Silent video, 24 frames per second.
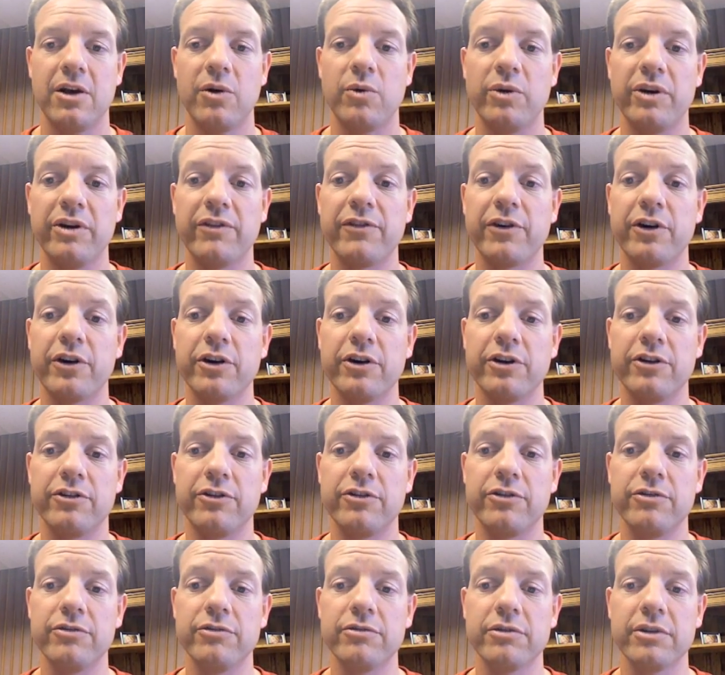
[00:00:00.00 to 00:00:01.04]
We have heard
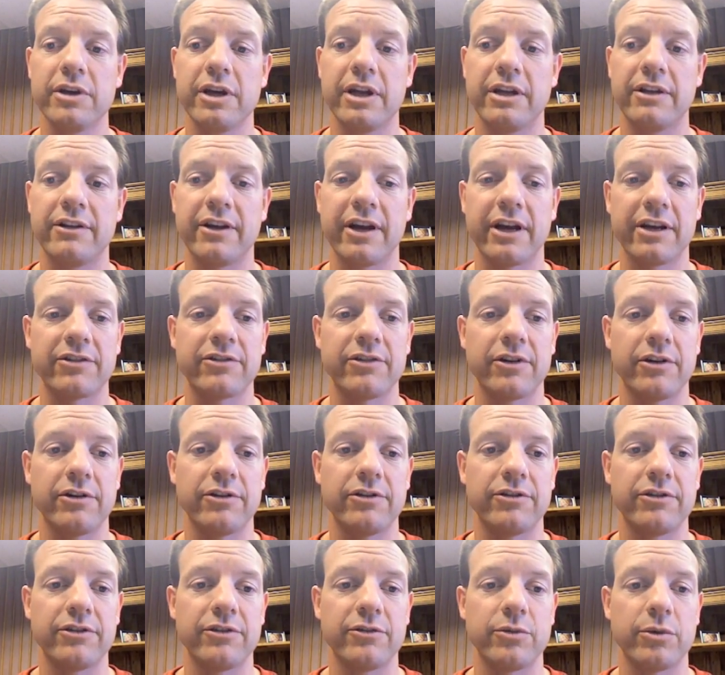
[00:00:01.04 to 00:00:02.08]
you, and tax
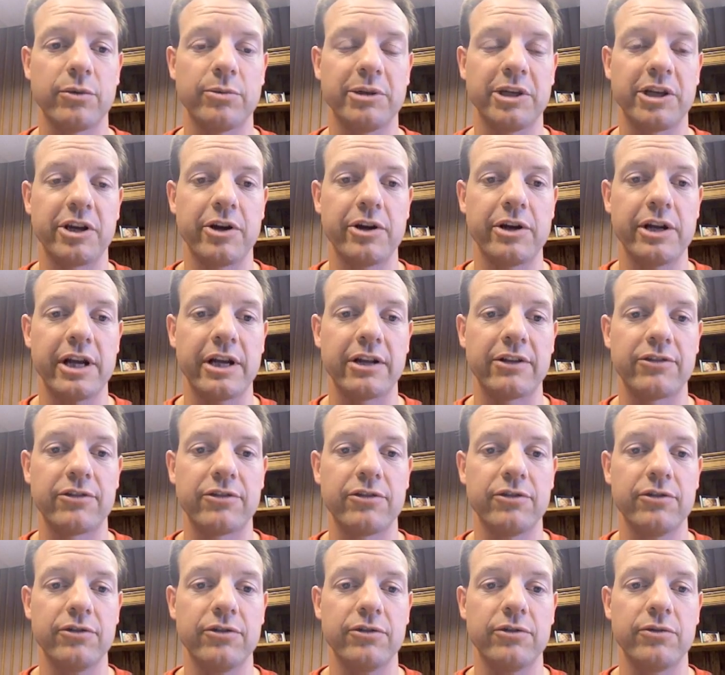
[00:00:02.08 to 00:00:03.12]
notices will be going out
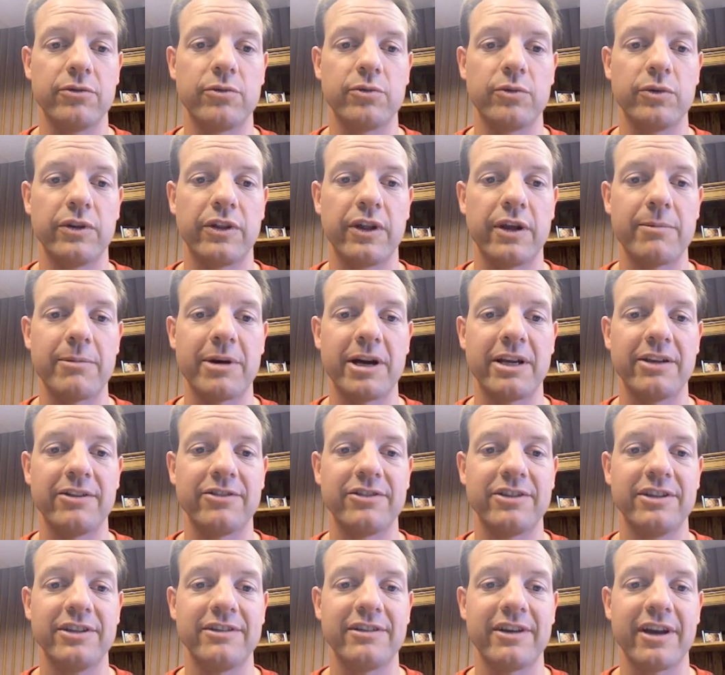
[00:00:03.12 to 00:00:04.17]
soon with
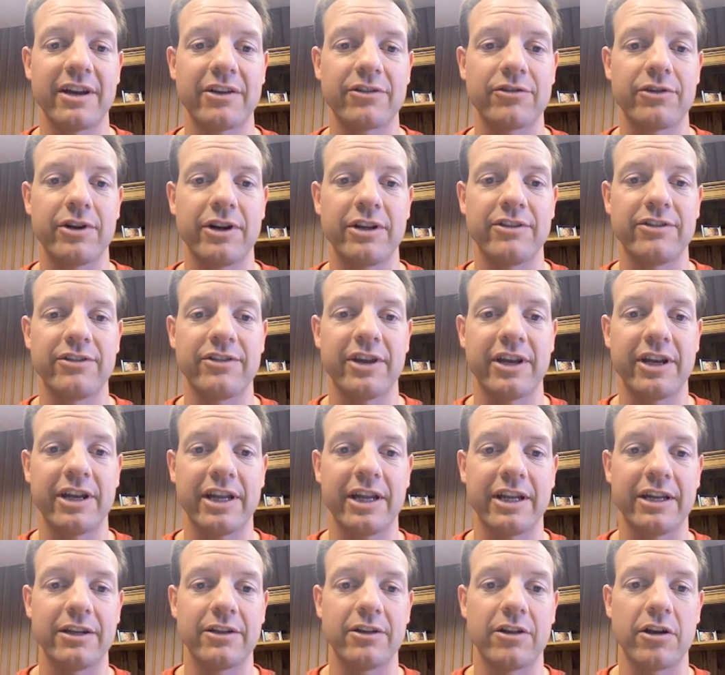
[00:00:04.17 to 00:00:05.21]
MISD tax rate set
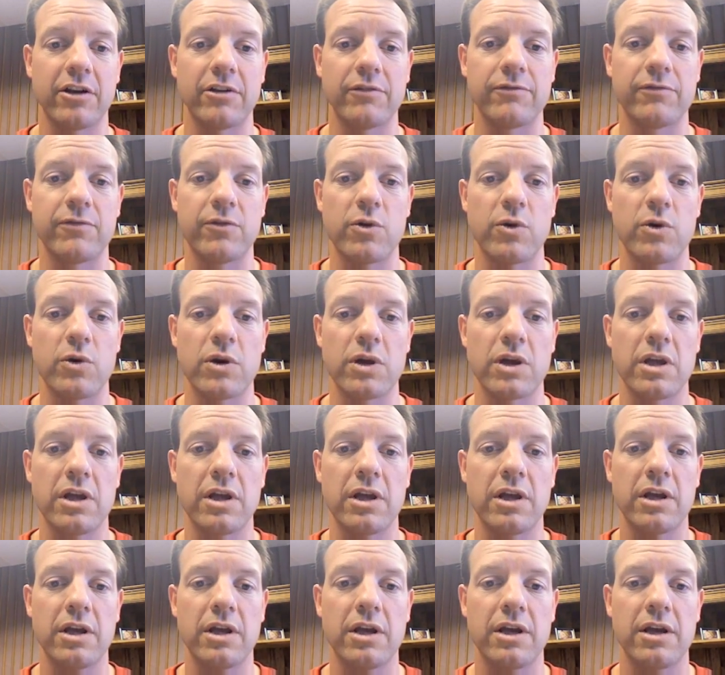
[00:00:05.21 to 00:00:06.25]
at $1.04.
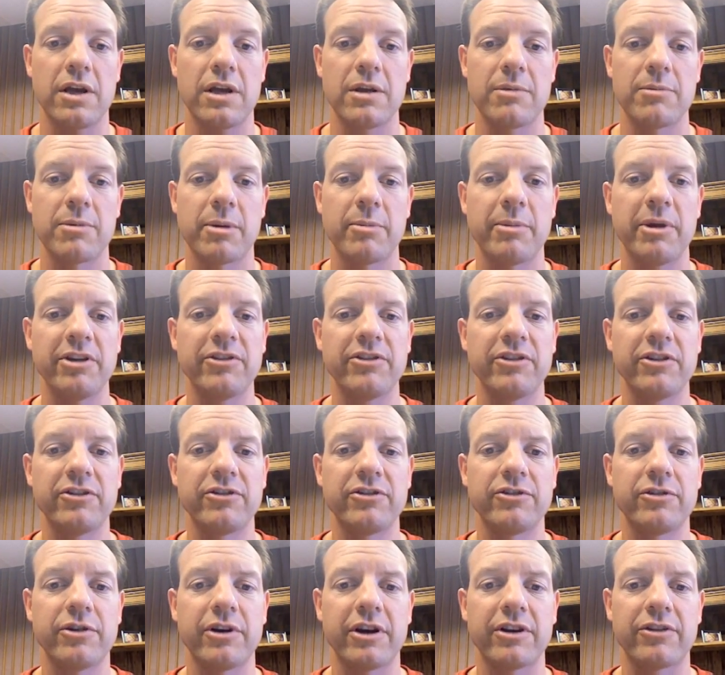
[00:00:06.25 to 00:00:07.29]
My message
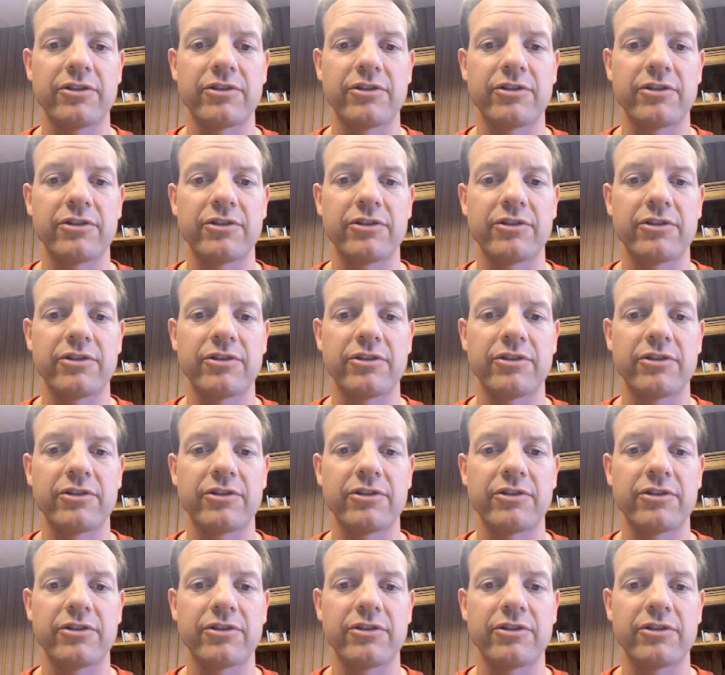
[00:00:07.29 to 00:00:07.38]
to our